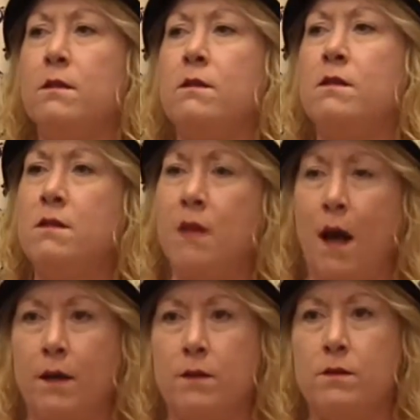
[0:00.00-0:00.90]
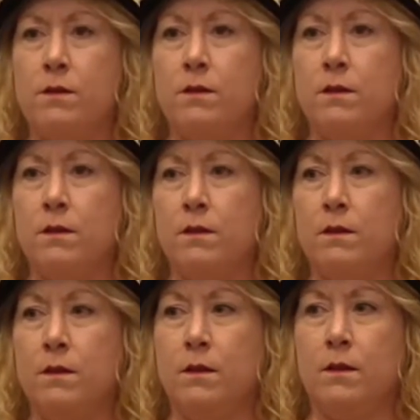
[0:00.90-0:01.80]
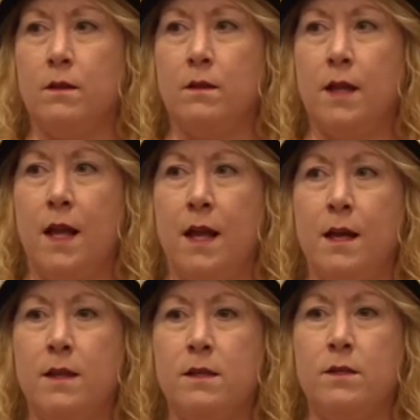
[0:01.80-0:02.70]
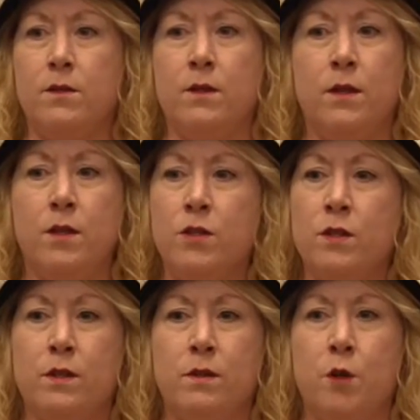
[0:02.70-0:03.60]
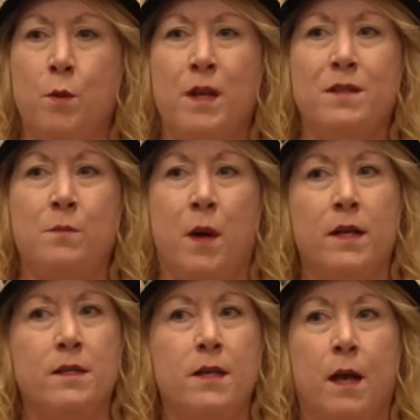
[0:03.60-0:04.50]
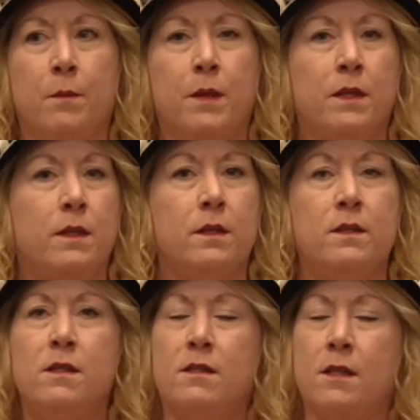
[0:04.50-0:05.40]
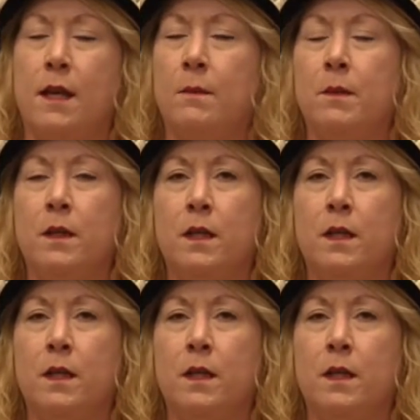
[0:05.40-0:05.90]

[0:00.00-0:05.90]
styles, and there's nobody's body type is the same.